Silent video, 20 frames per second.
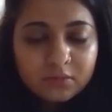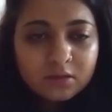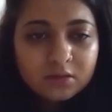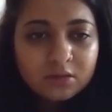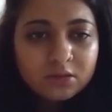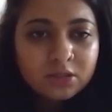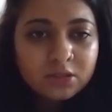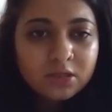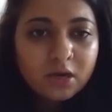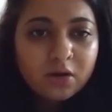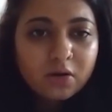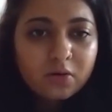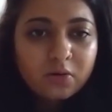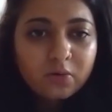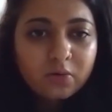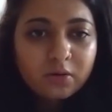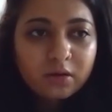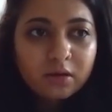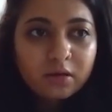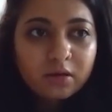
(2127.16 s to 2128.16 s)

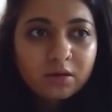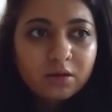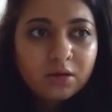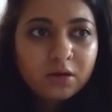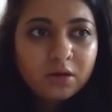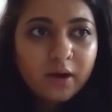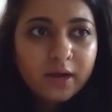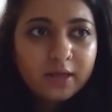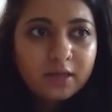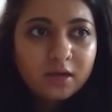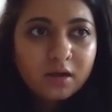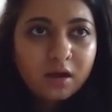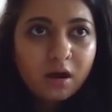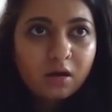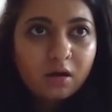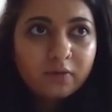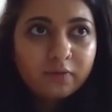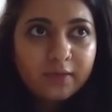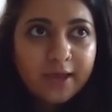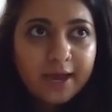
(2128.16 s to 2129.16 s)
So, you know, I think
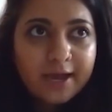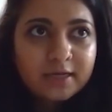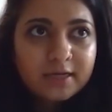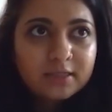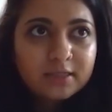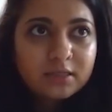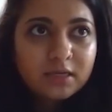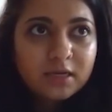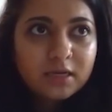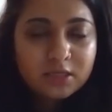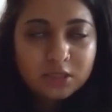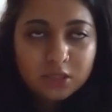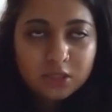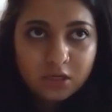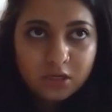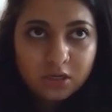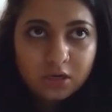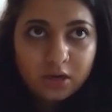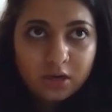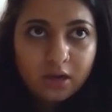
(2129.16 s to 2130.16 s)
all of that is
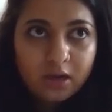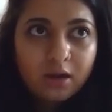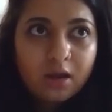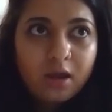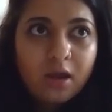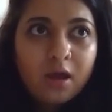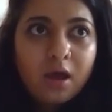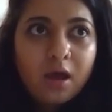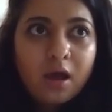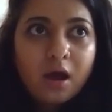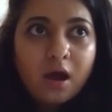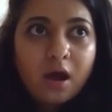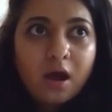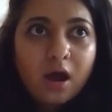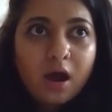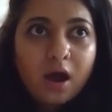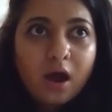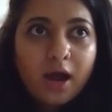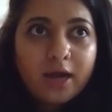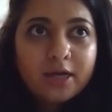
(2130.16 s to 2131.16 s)
good.
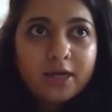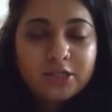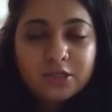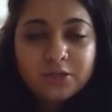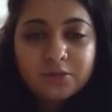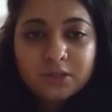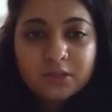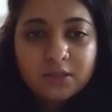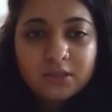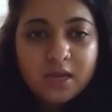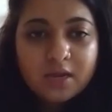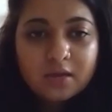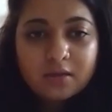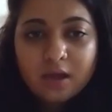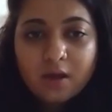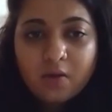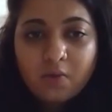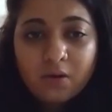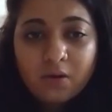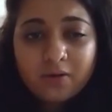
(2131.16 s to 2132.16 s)
I do think
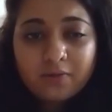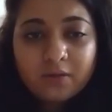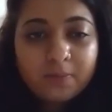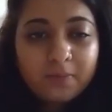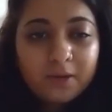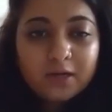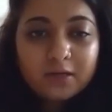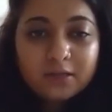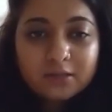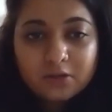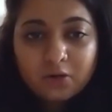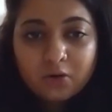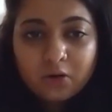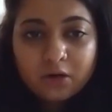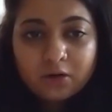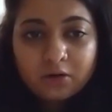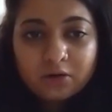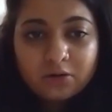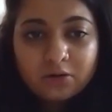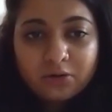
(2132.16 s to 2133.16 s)
that one of the biggest
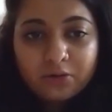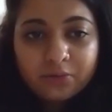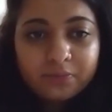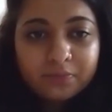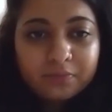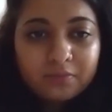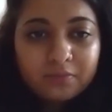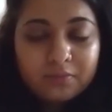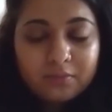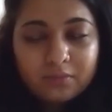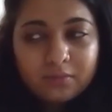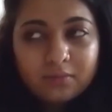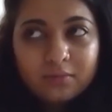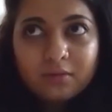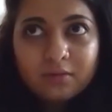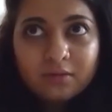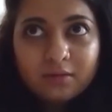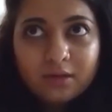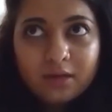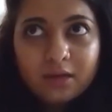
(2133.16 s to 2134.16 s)
critical
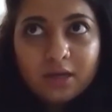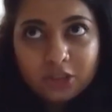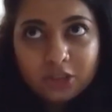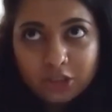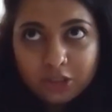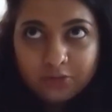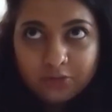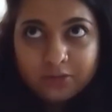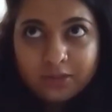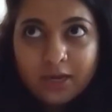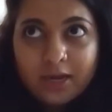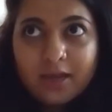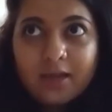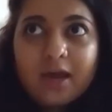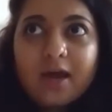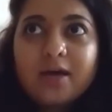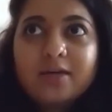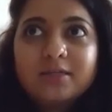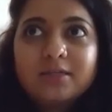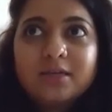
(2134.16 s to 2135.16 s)
issues, I
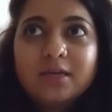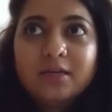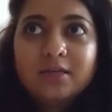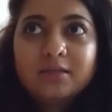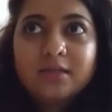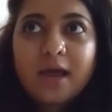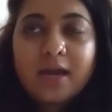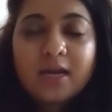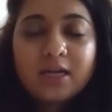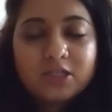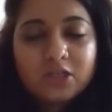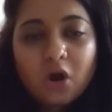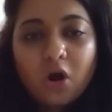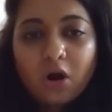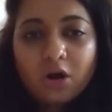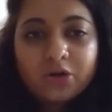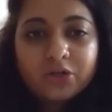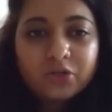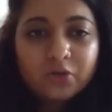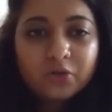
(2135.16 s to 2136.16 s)
guess, is that it's
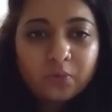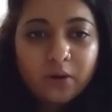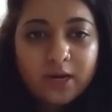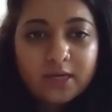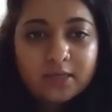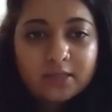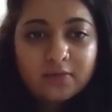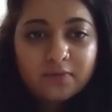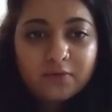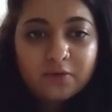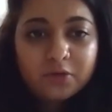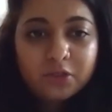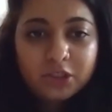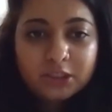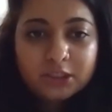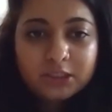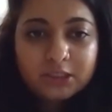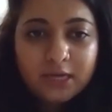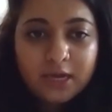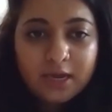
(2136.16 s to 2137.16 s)
hard to raise if you
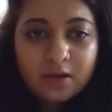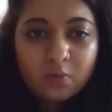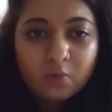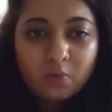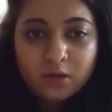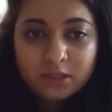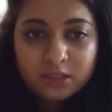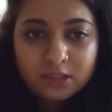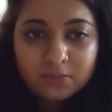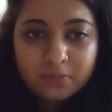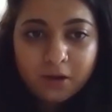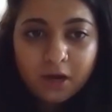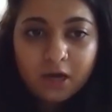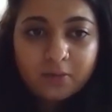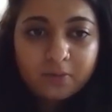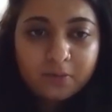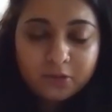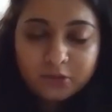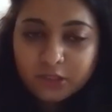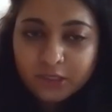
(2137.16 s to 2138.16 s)
just stay in one
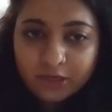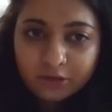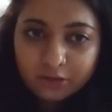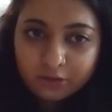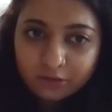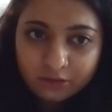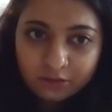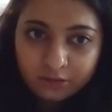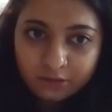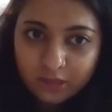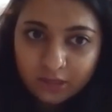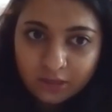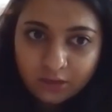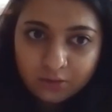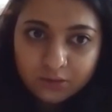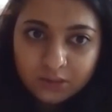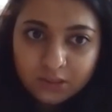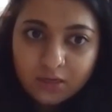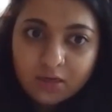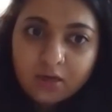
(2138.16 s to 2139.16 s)
spot, particularly
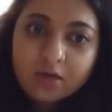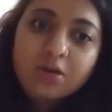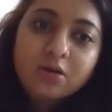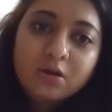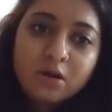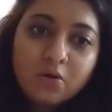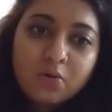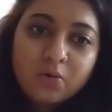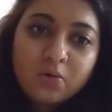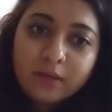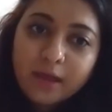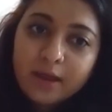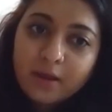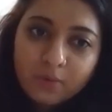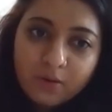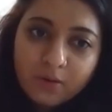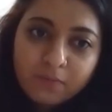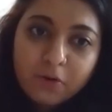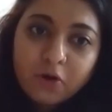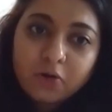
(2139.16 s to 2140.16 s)
Houston. And, you know, like,
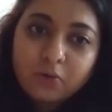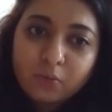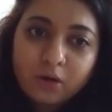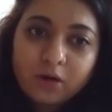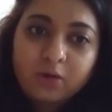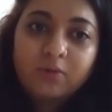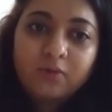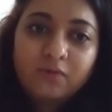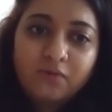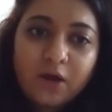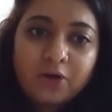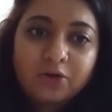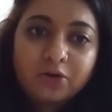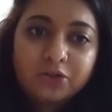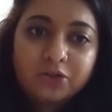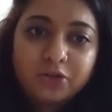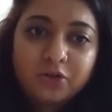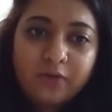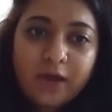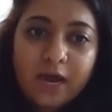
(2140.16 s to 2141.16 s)
we've both worked with
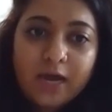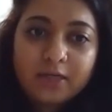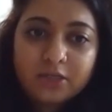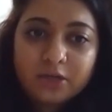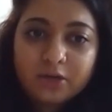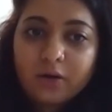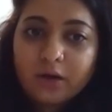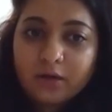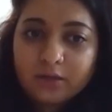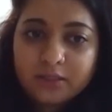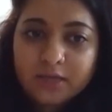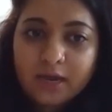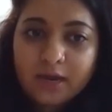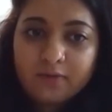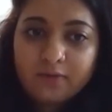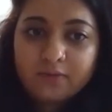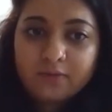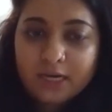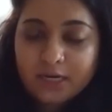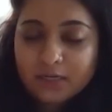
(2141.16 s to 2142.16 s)
founders who've had to go outside
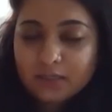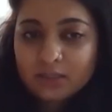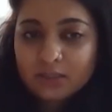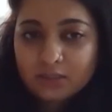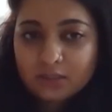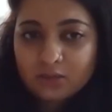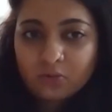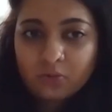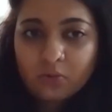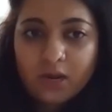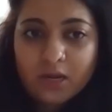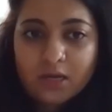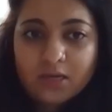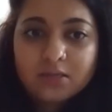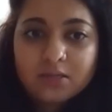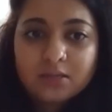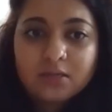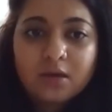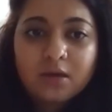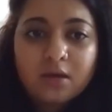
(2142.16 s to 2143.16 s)
of Texas to
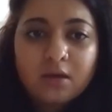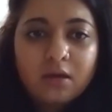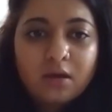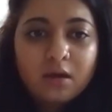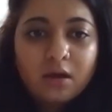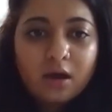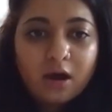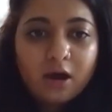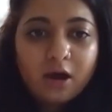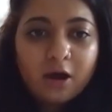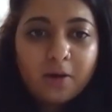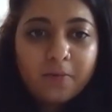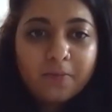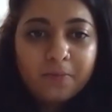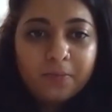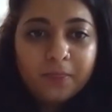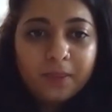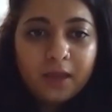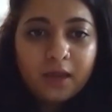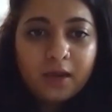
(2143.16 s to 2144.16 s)
raise.
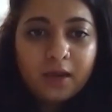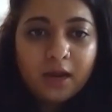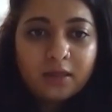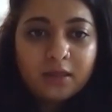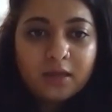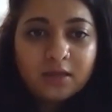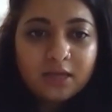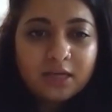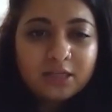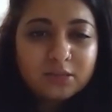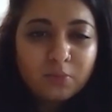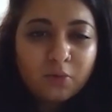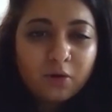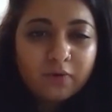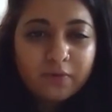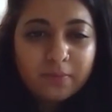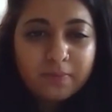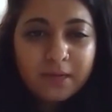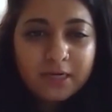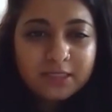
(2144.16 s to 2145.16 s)
I think that's more
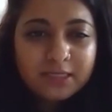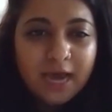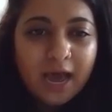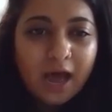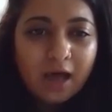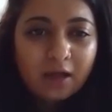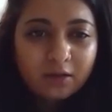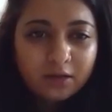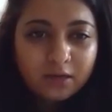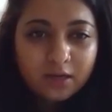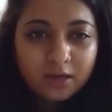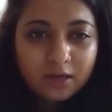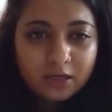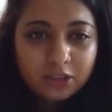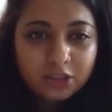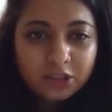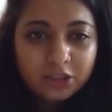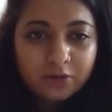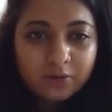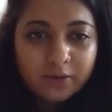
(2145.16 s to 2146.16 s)
of a mentality
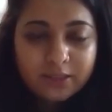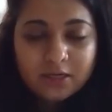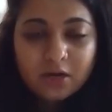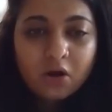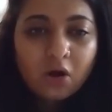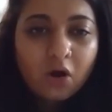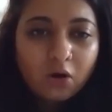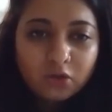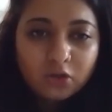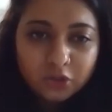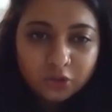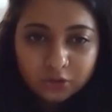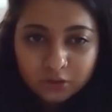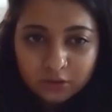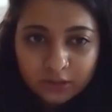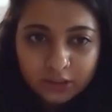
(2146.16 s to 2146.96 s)
issue. It's a cultural